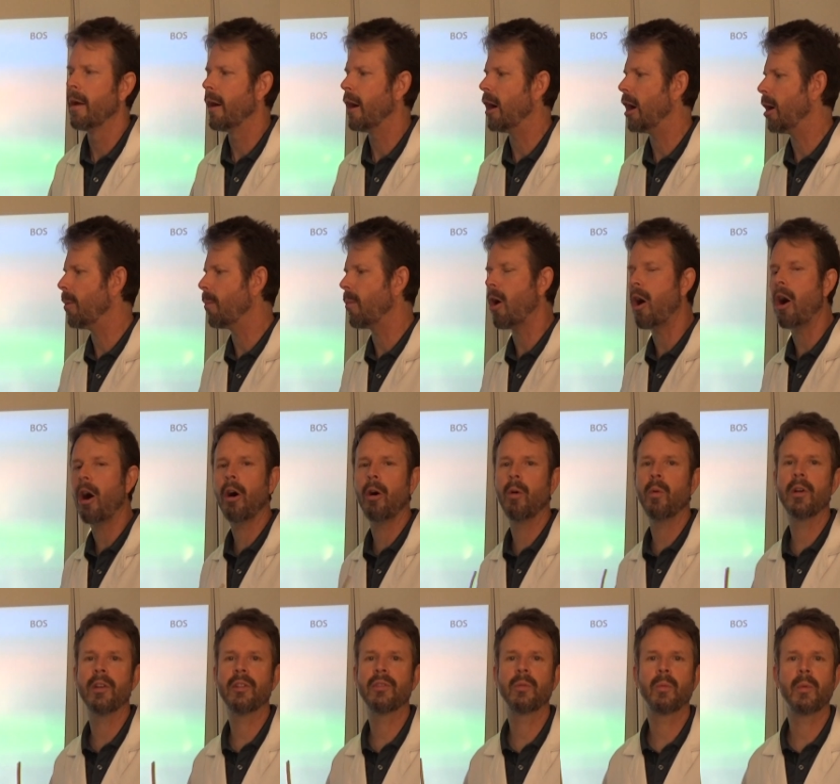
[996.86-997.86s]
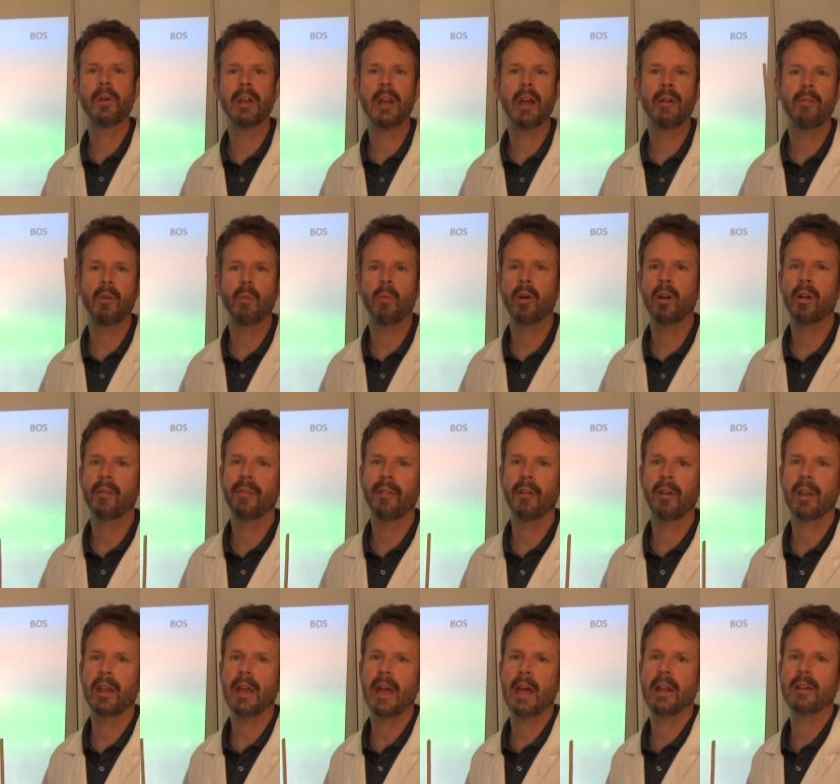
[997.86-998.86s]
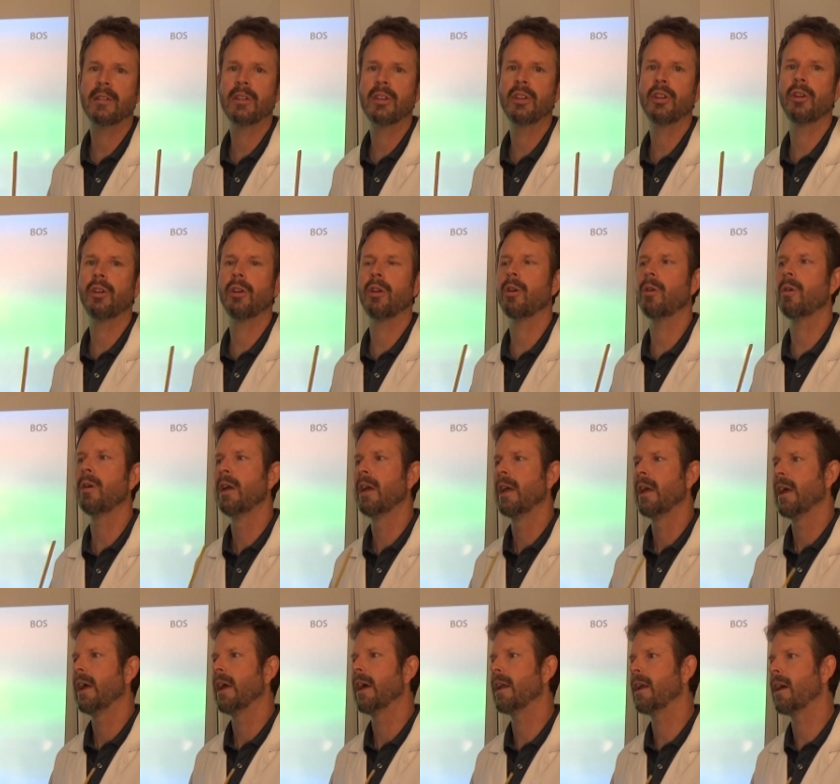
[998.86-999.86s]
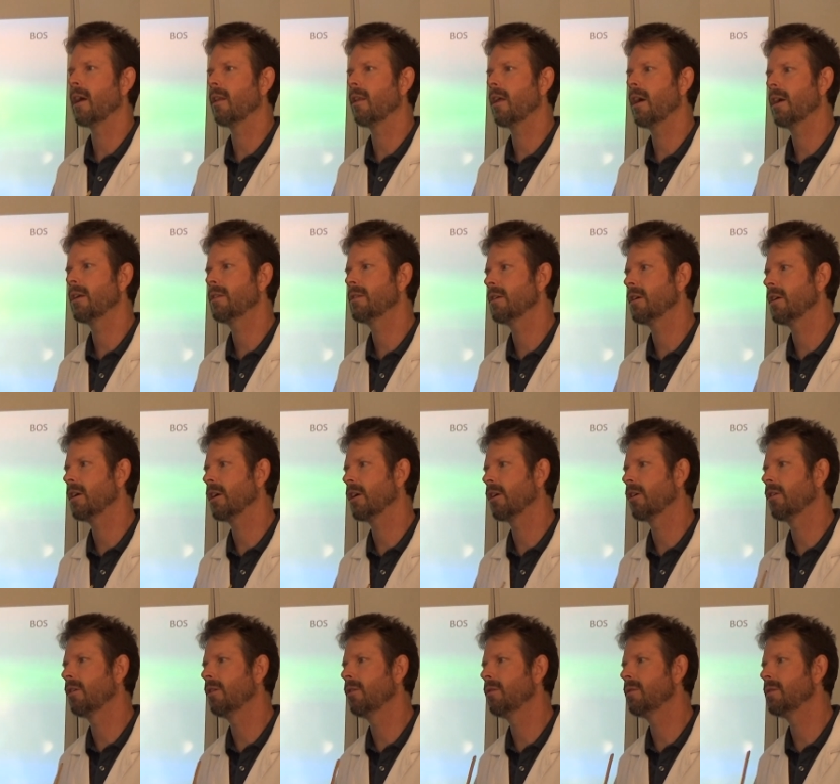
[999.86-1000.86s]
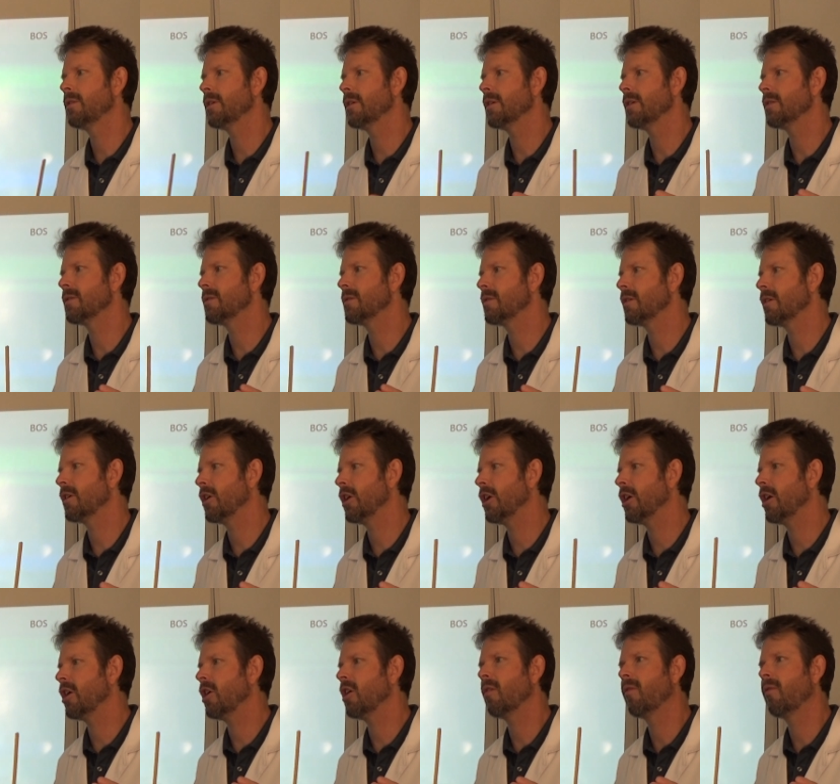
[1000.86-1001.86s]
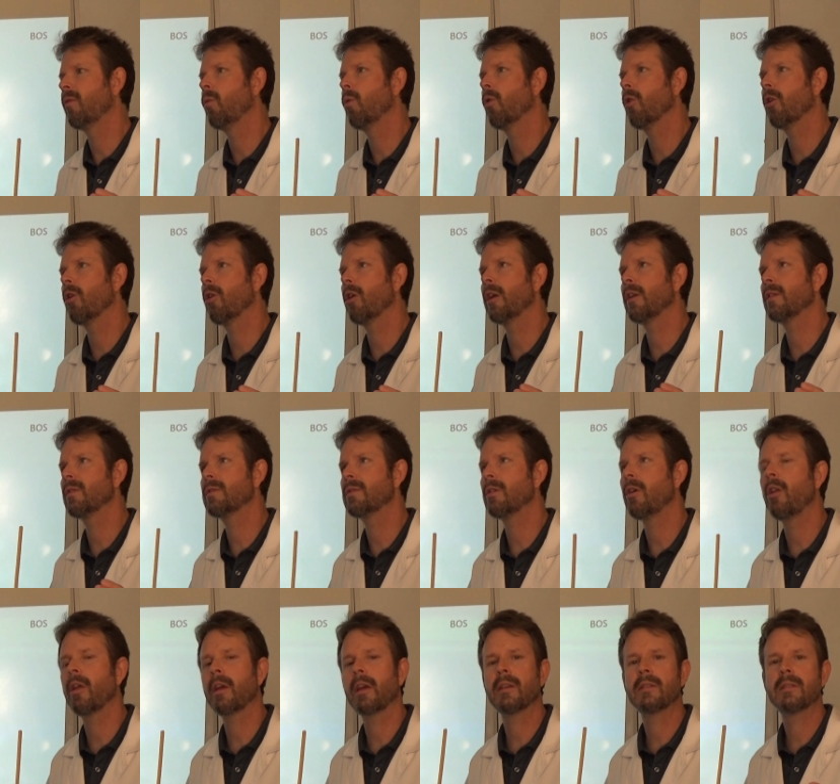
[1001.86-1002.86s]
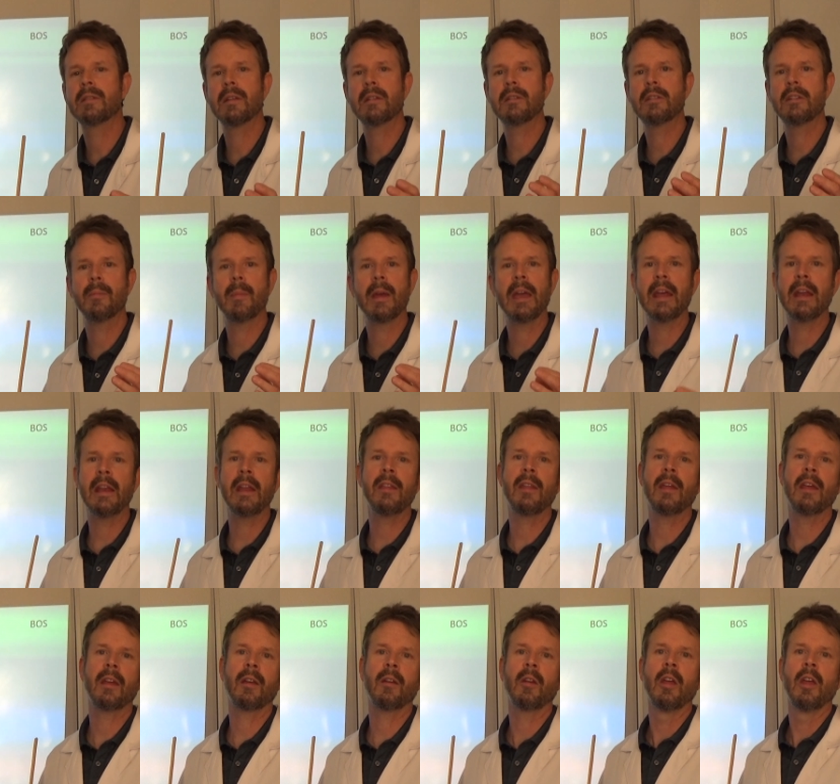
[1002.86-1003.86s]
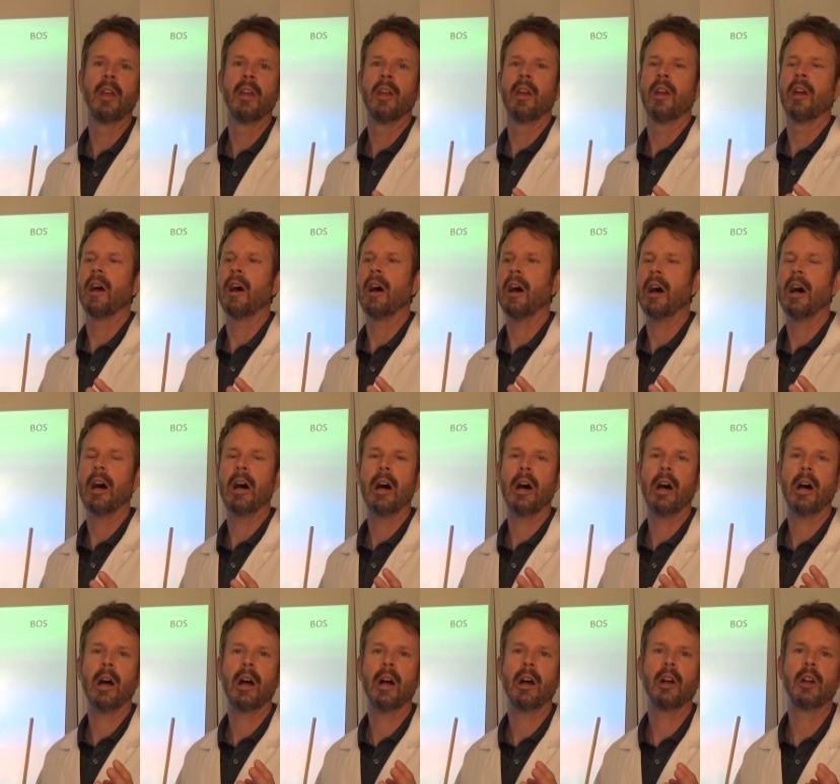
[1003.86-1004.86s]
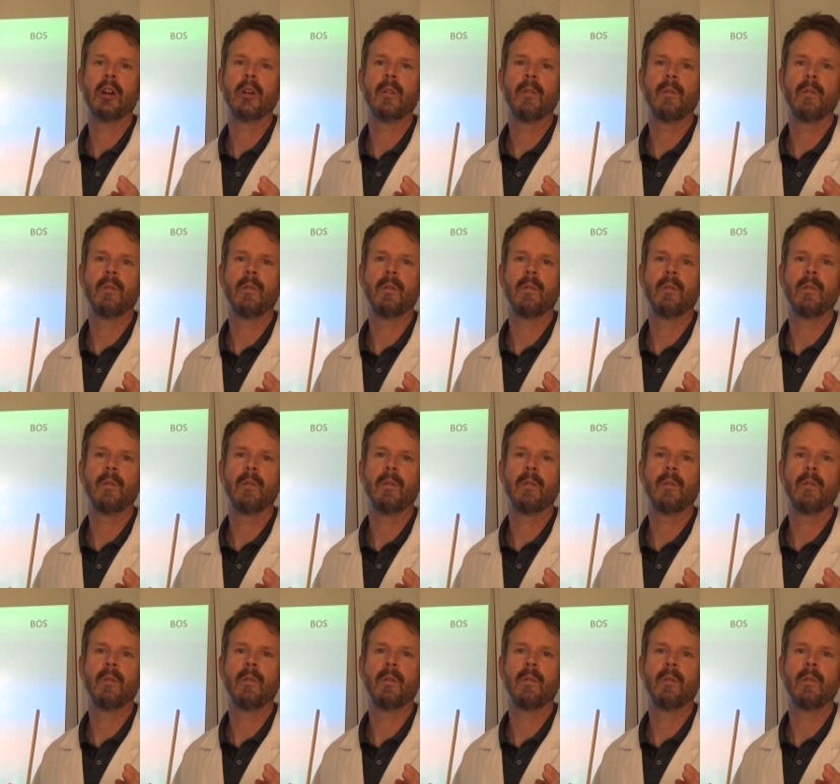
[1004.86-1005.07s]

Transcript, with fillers: Um, always, we never want to forget too, and I like to include this if we're installing a system, anything uh,